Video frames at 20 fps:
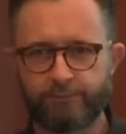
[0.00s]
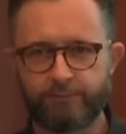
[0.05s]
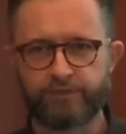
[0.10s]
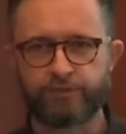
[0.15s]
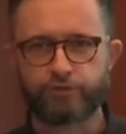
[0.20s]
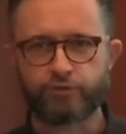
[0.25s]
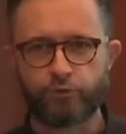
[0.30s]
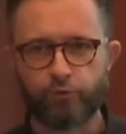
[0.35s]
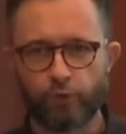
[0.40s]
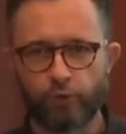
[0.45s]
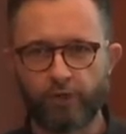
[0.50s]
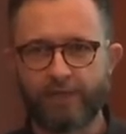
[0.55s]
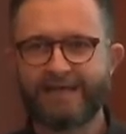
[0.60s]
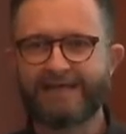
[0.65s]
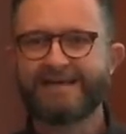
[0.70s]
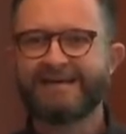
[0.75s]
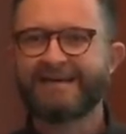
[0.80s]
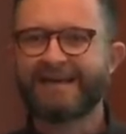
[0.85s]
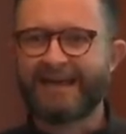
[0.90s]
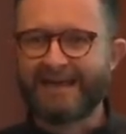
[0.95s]
to the school
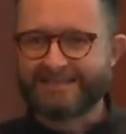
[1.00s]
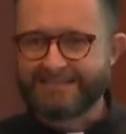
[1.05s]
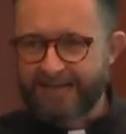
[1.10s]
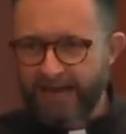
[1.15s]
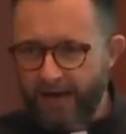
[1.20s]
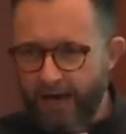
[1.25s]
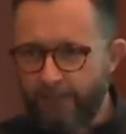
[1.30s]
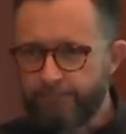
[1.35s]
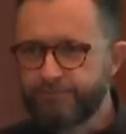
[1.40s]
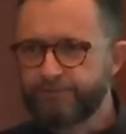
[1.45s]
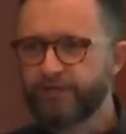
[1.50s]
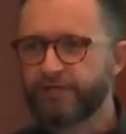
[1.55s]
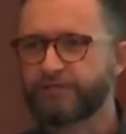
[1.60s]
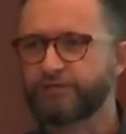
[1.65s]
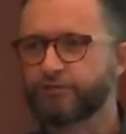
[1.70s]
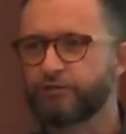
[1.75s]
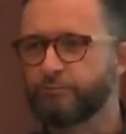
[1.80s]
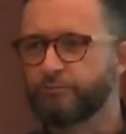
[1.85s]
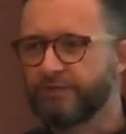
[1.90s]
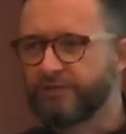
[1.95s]
as
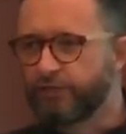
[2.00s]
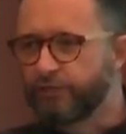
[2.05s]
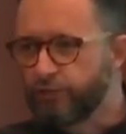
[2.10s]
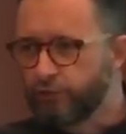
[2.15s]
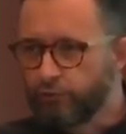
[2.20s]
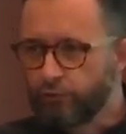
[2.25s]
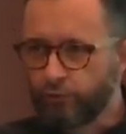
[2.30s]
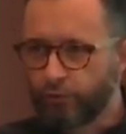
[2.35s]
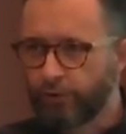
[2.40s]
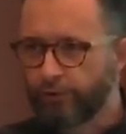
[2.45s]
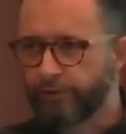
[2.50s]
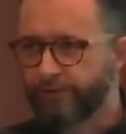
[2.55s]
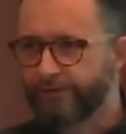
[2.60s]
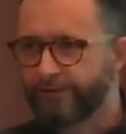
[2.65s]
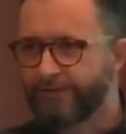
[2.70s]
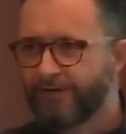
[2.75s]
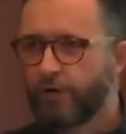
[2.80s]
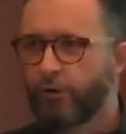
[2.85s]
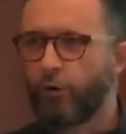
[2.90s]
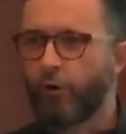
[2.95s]
objects to be cured
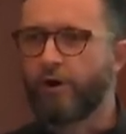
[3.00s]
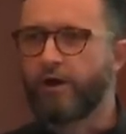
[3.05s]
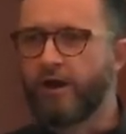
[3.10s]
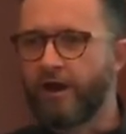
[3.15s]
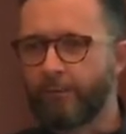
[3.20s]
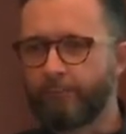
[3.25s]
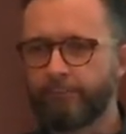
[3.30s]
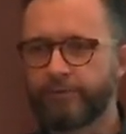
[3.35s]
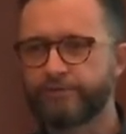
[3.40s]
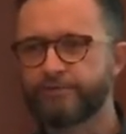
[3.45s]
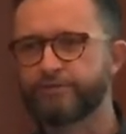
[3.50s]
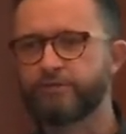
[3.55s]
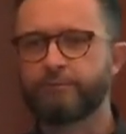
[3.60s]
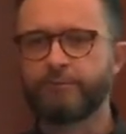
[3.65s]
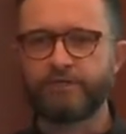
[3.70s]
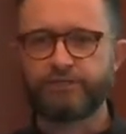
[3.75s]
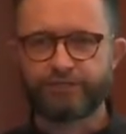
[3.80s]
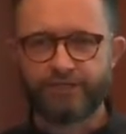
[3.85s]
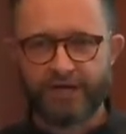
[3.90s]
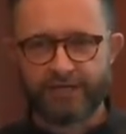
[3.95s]
or numbers to
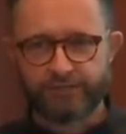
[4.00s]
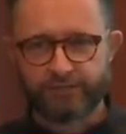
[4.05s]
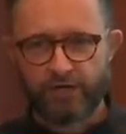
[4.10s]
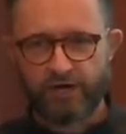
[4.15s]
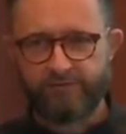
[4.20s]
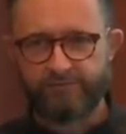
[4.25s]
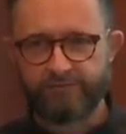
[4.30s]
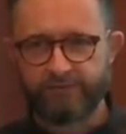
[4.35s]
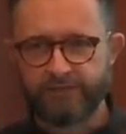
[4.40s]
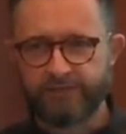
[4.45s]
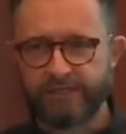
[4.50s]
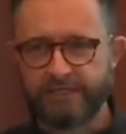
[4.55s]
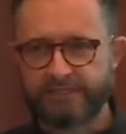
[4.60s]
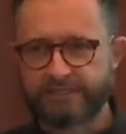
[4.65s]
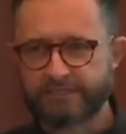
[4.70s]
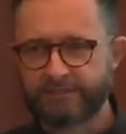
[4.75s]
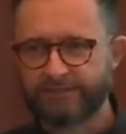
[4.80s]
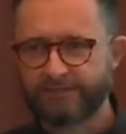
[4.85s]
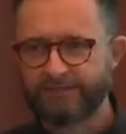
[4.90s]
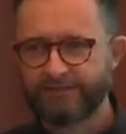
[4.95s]
be checked off a
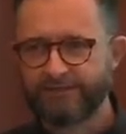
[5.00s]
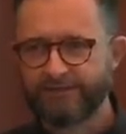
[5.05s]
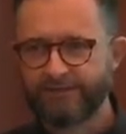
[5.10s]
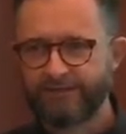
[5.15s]
list.